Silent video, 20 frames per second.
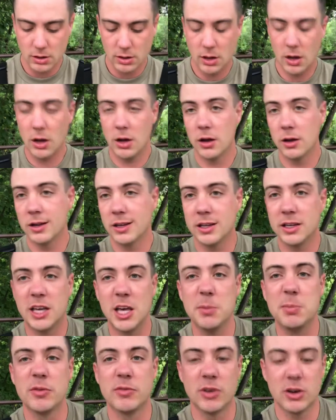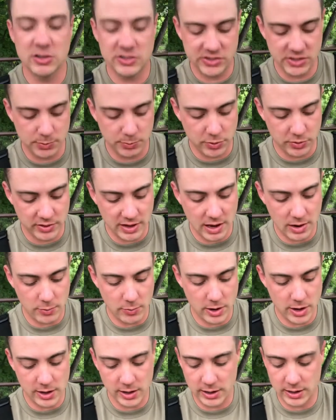And keep it very simple that
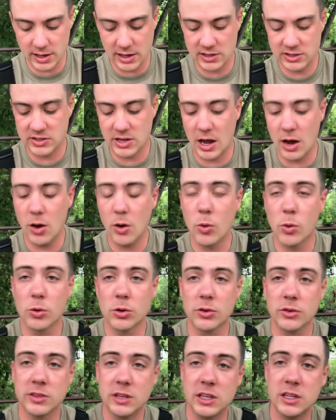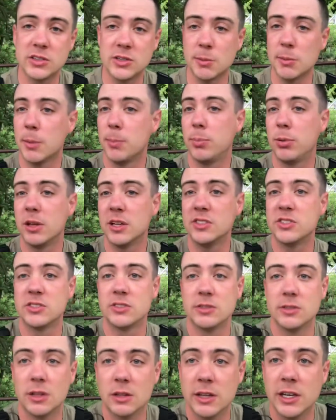way. And guys, I'll order these. I'm gonna place
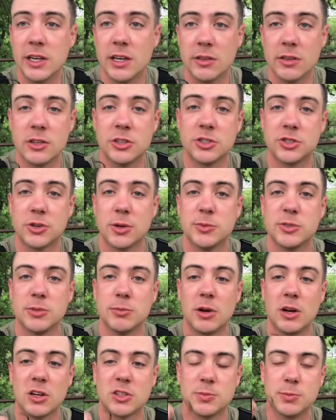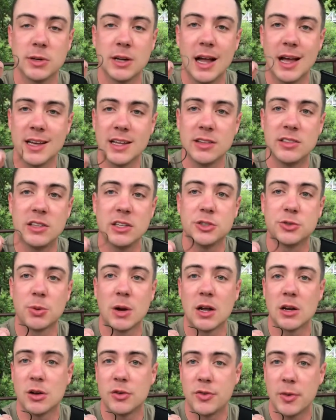the link in the description box, but I get these
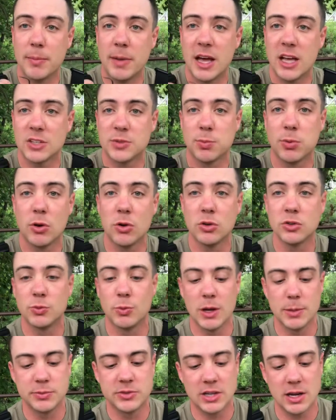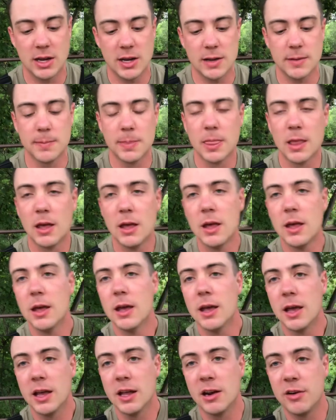right off of Bass Pro's website.
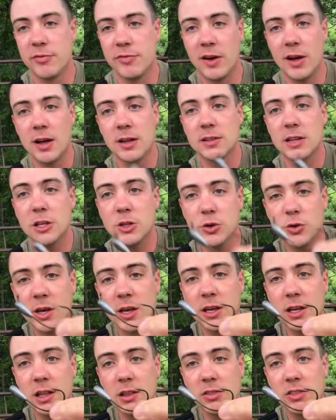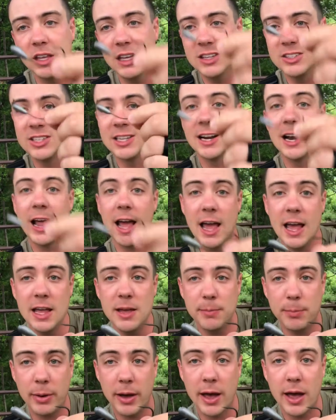And I find that you can get these in an
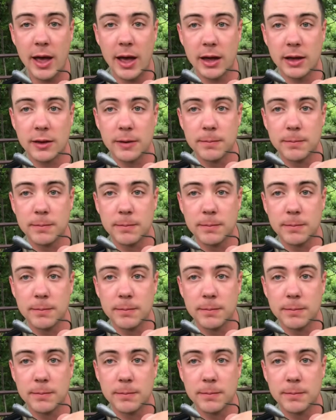8-pack,